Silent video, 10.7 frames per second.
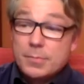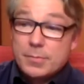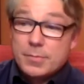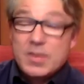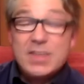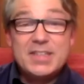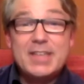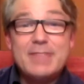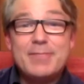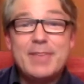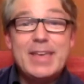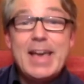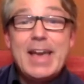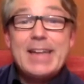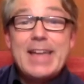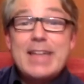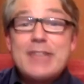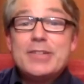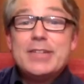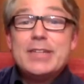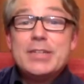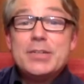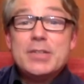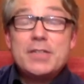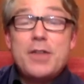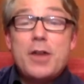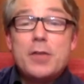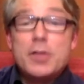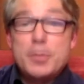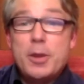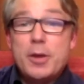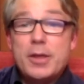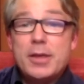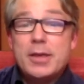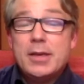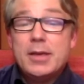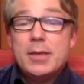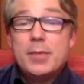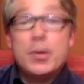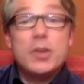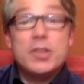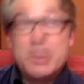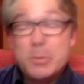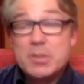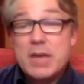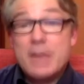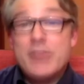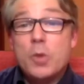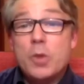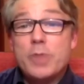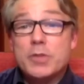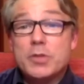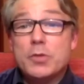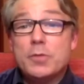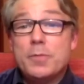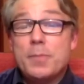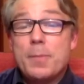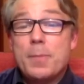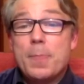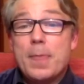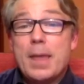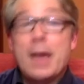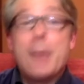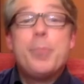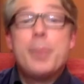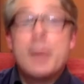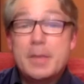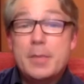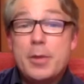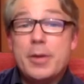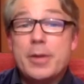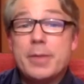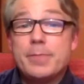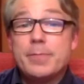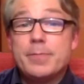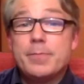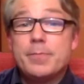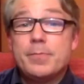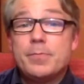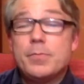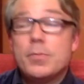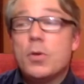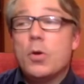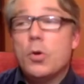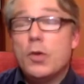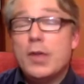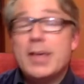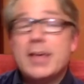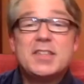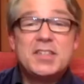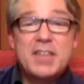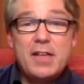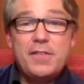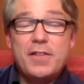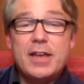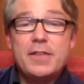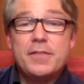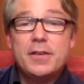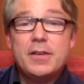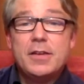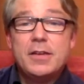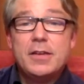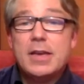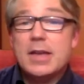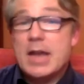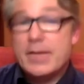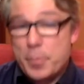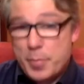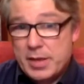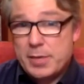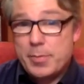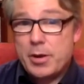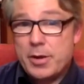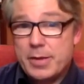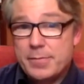You see, he hadn't entered into his father's party because he was having one of his own, a pity party. Only a self-life can have a pity party.